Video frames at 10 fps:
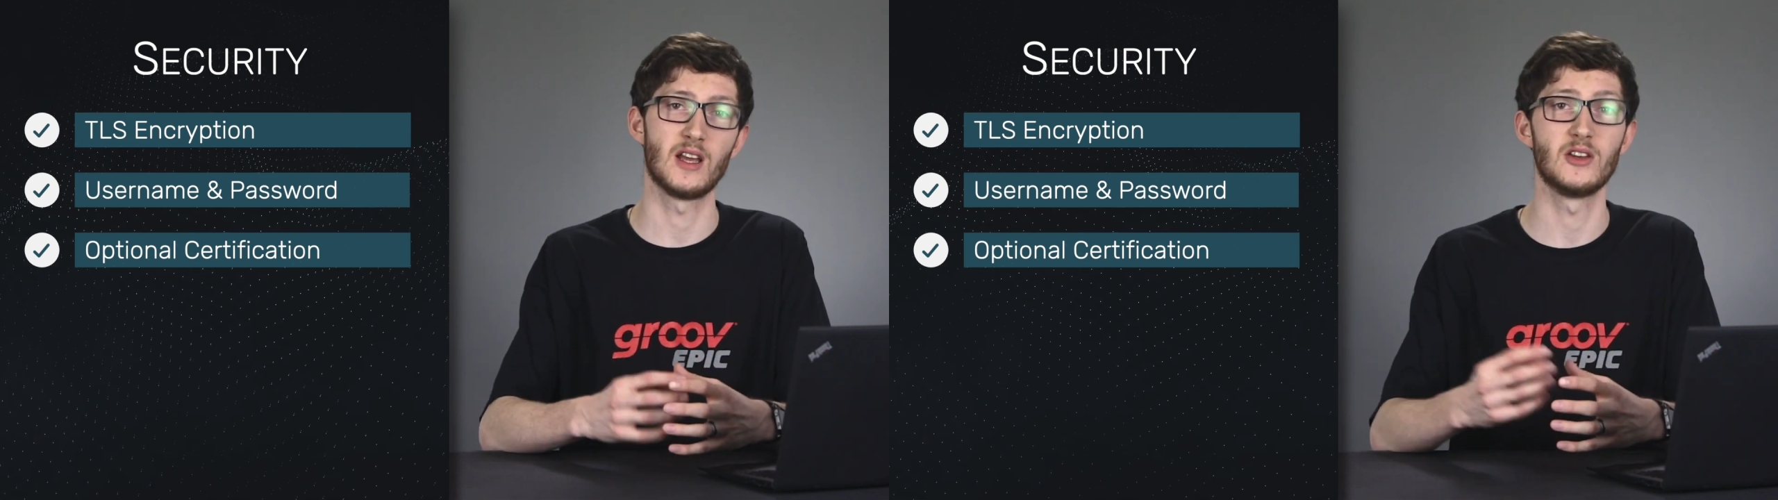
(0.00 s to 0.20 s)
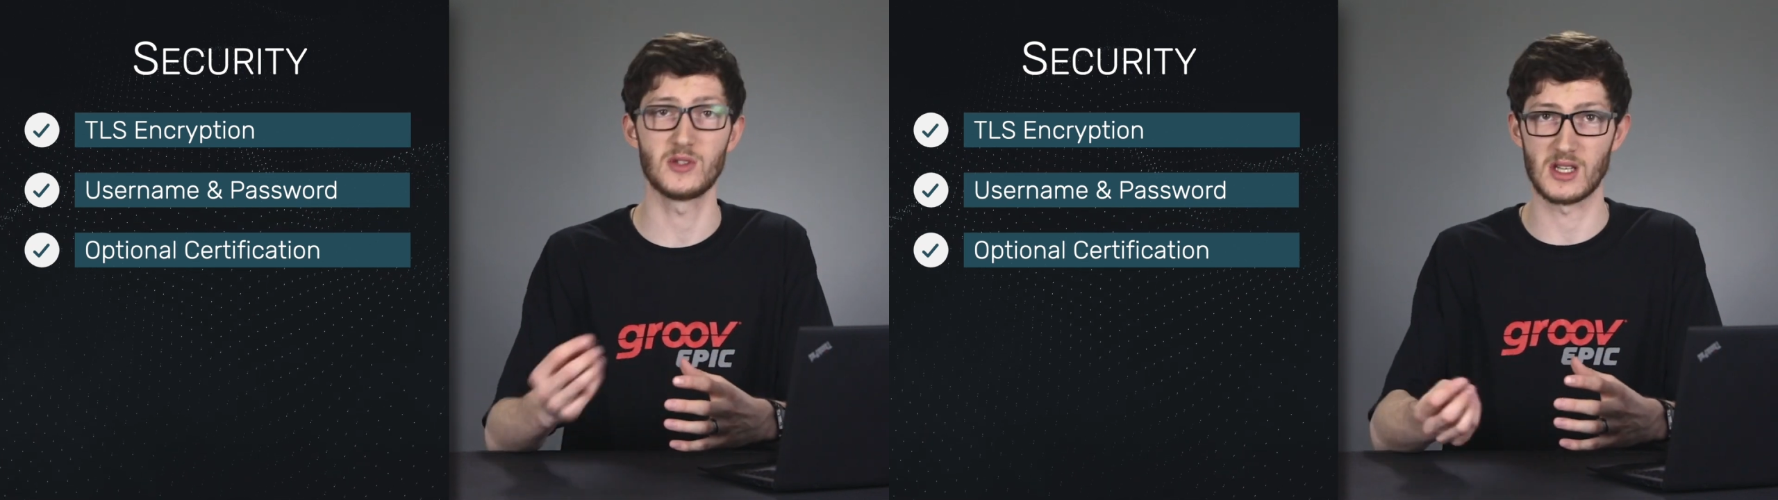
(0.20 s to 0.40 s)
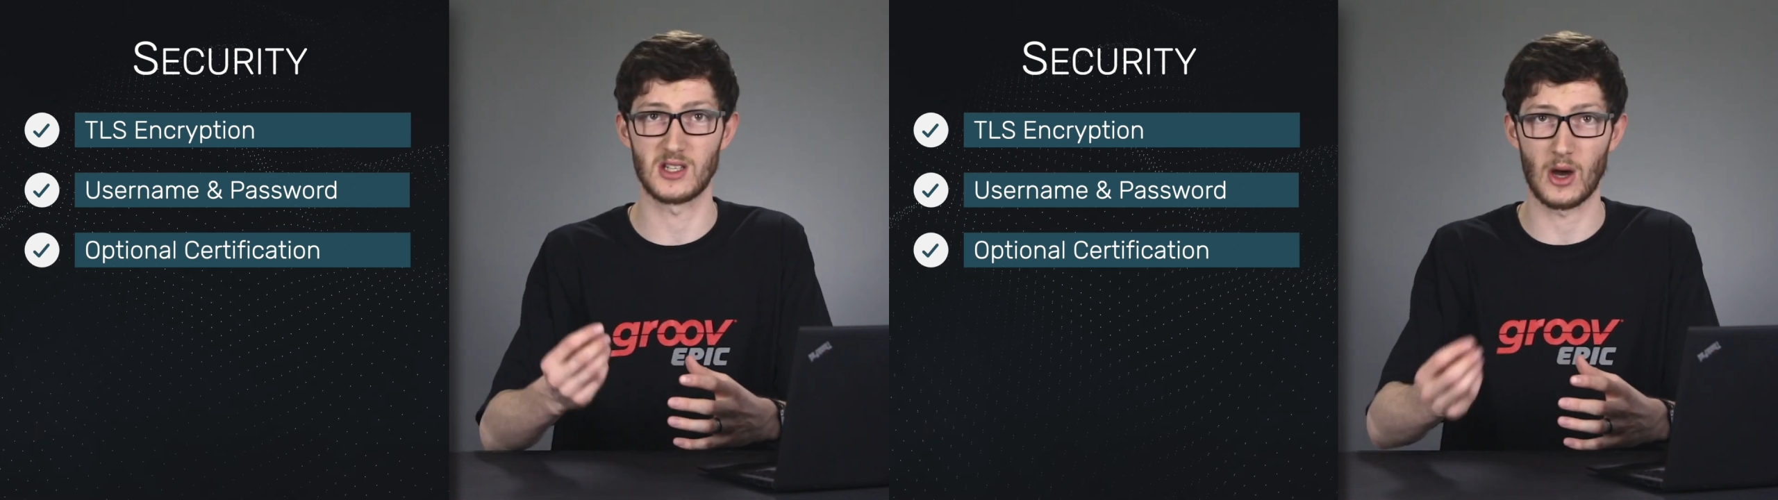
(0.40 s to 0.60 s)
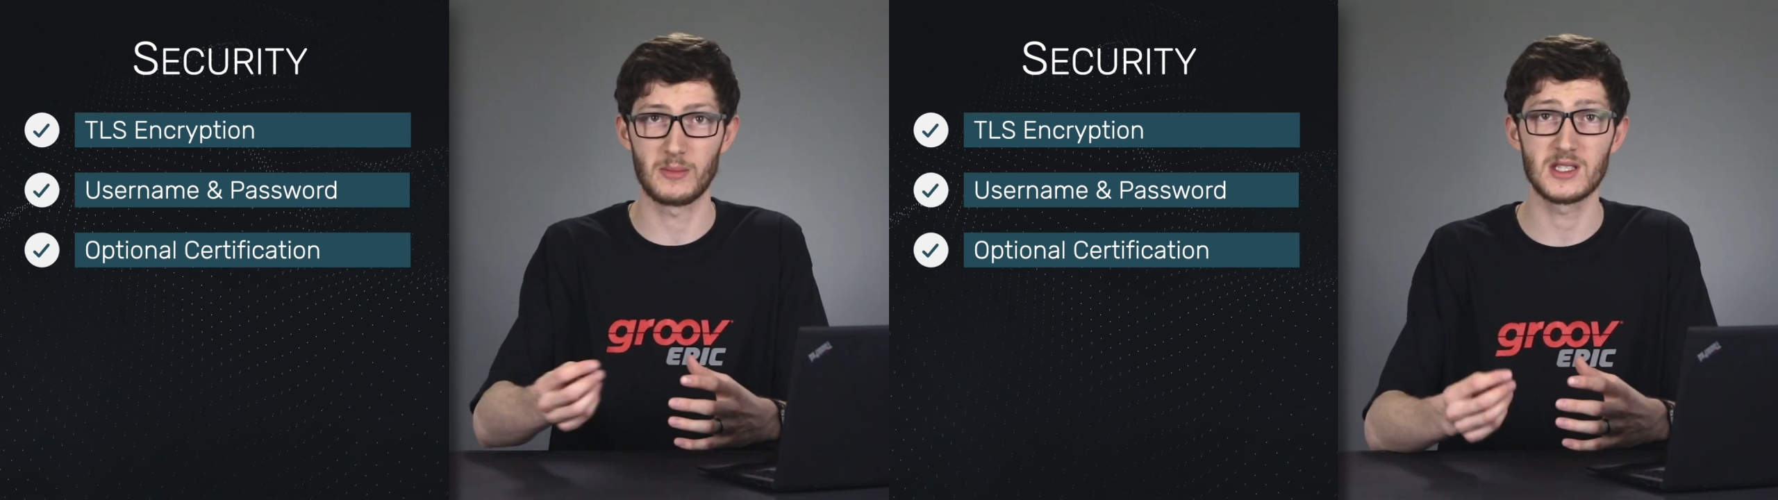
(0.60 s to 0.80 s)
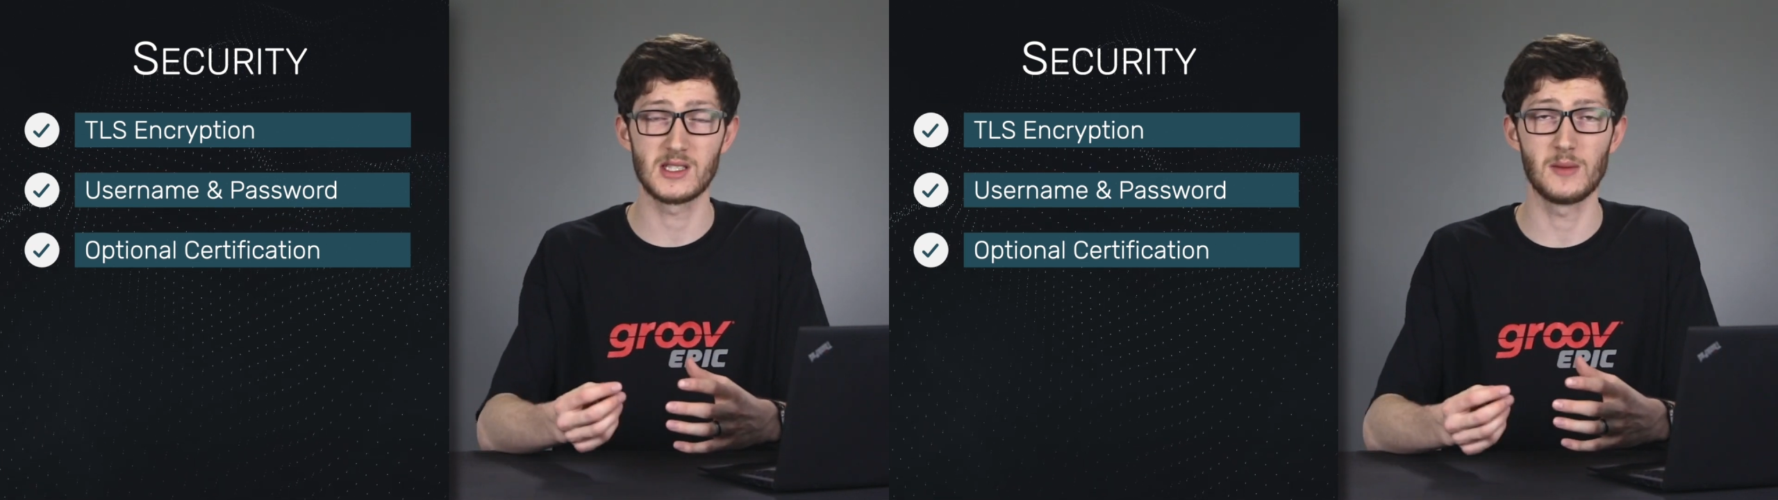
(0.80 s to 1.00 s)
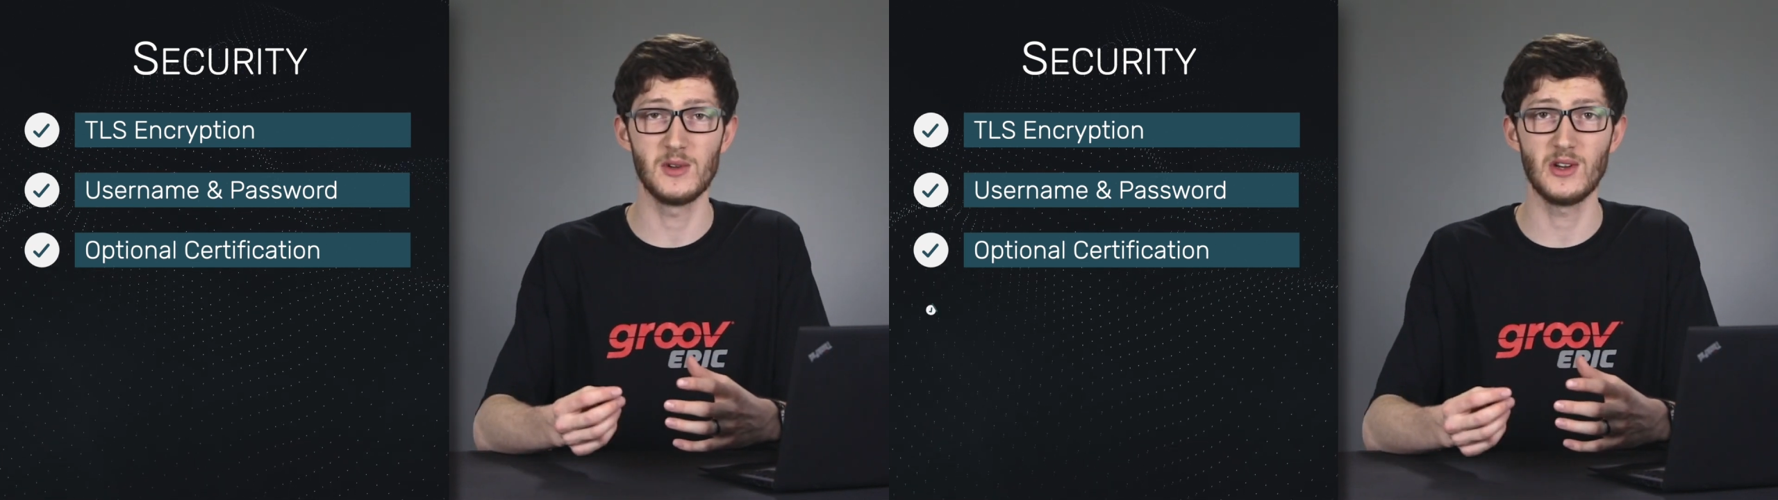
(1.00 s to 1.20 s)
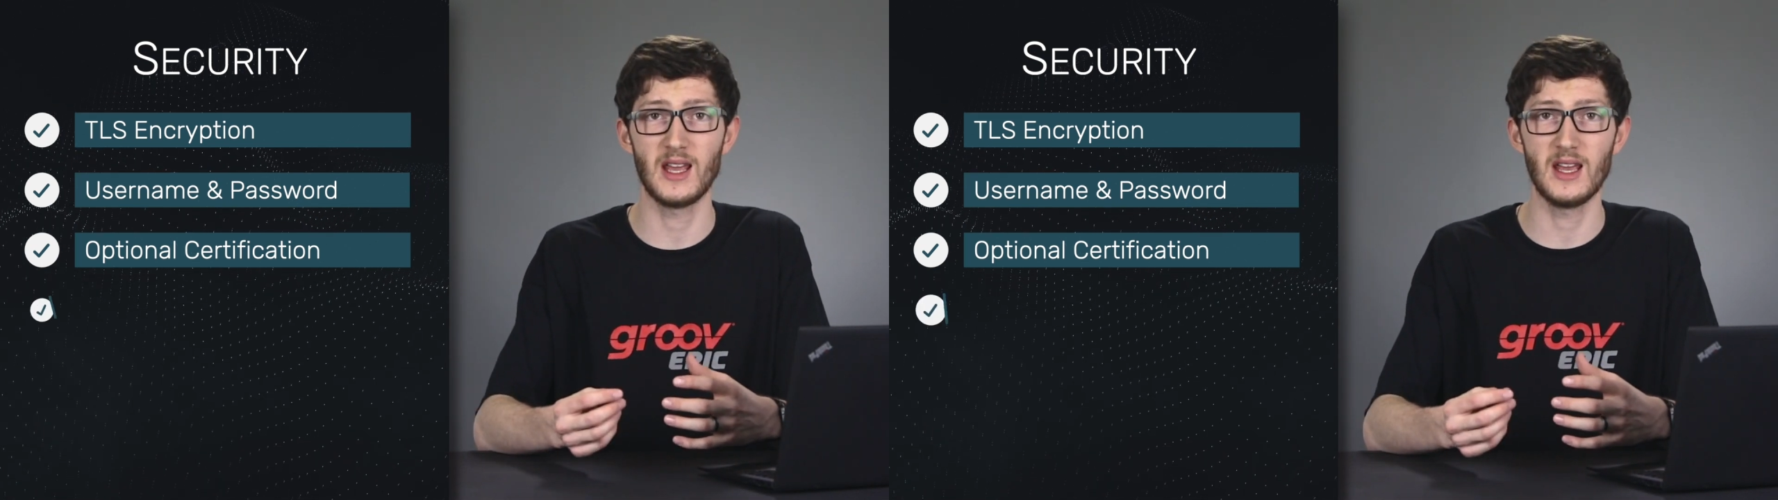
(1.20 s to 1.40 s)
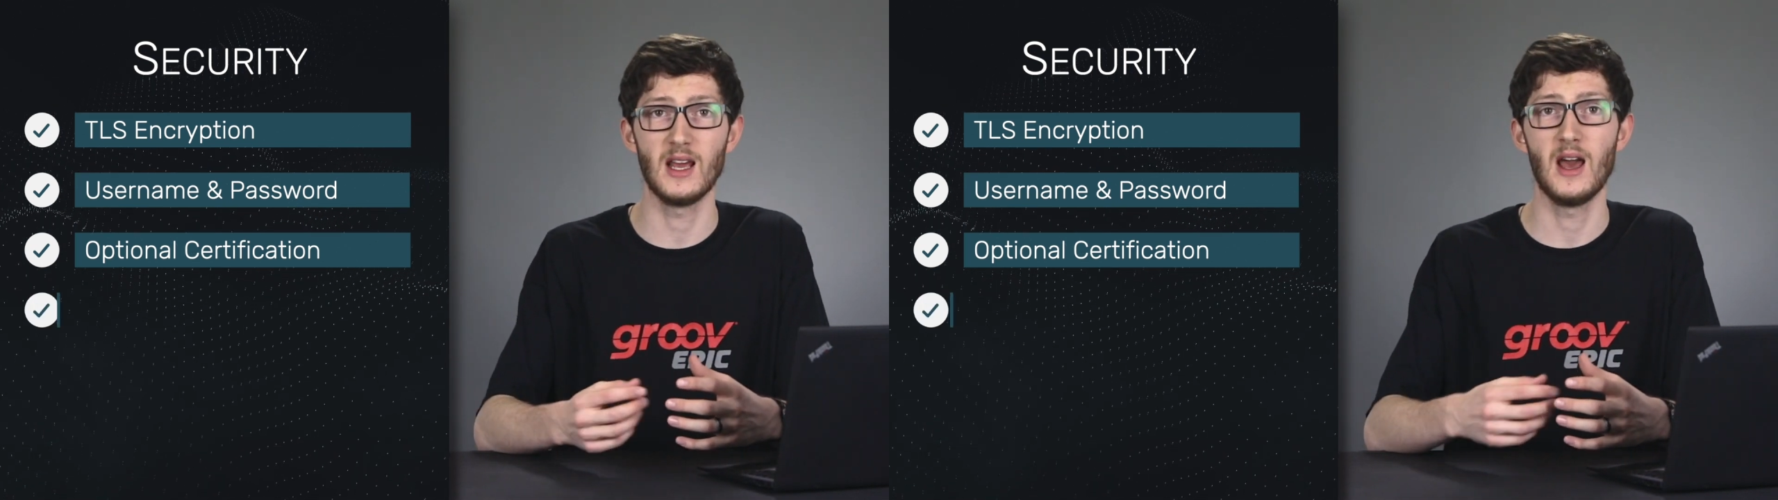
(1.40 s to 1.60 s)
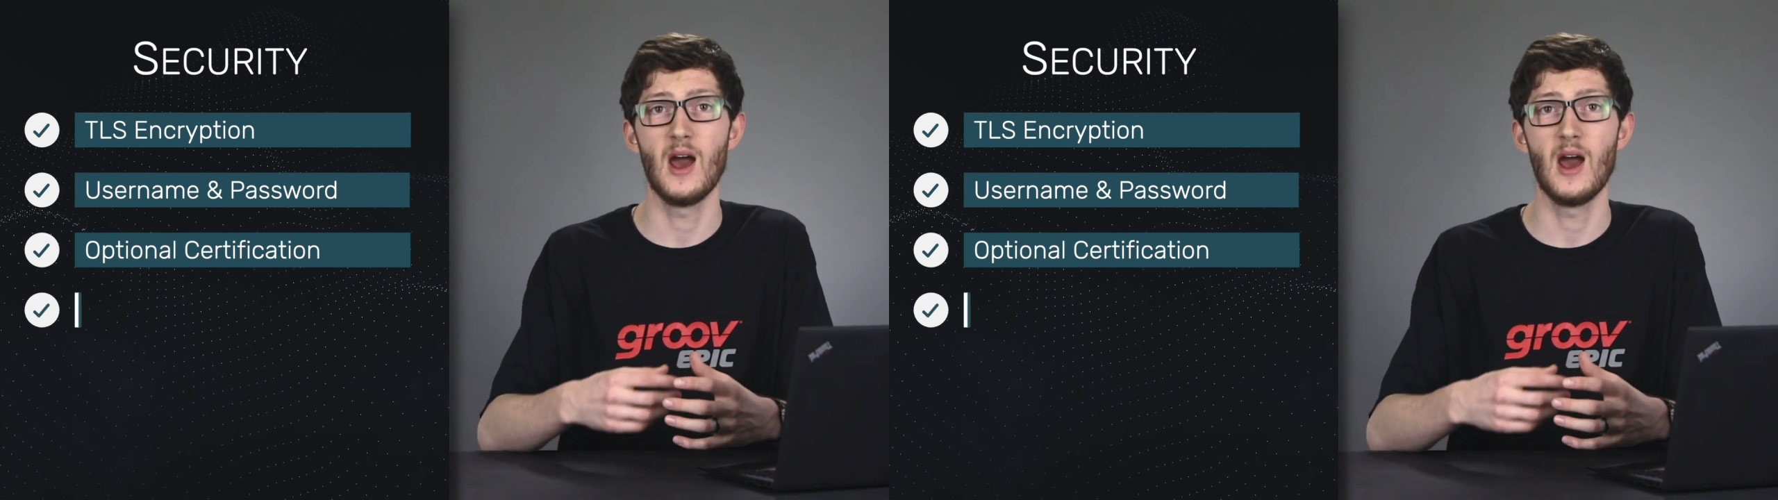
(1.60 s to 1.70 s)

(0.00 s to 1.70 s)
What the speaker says: and using topics to communicate